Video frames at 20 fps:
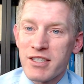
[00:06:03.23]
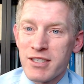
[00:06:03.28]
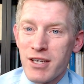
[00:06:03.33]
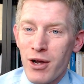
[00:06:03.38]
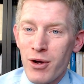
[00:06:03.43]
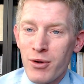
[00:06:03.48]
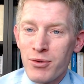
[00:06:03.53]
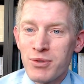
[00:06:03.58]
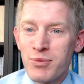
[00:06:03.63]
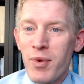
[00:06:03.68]

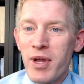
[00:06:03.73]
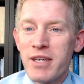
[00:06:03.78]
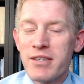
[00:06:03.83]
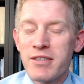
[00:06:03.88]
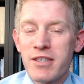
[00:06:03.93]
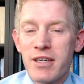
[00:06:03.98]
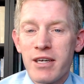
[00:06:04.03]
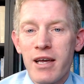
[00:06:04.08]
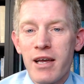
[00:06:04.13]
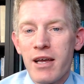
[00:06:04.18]
sounds
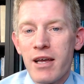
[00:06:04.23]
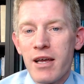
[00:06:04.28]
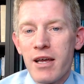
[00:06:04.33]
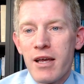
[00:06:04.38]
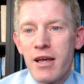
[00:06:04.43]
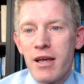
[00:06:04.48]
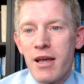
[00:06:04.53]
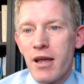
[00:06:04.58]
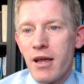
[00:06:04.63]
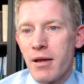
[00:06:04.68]
amazing
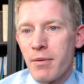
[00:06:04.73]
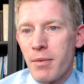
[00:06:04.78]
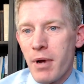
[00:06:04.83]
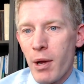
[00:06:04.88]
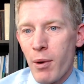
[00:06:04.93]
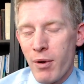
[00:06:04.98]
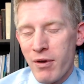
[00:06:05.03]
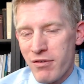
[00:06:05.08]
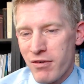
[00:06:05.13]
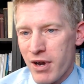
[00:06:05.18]
and
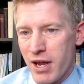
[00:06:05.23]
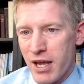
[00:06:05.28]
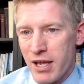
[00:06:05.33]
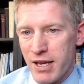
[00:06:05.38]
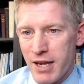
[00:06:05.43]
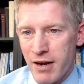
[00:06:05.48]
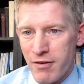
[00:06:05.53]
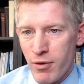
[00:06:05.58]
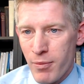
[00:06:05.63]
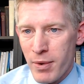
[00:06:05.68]
my wife and i had
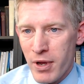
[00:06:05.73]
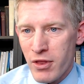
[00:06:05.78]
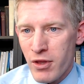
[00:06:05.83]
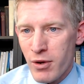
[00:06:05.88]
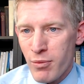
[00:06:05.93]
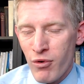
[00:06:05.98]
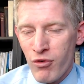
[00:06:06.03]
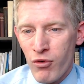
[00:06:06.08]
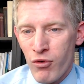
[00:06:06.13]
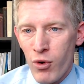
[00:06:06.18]
never been there
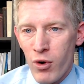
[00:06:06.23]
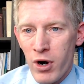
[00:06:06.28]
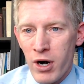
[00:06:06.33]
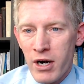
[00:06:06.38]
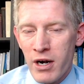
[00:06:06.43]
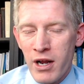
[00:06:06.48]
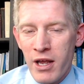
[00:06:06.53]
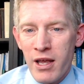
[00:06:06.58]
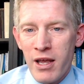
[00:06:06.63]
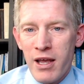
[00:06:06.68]
before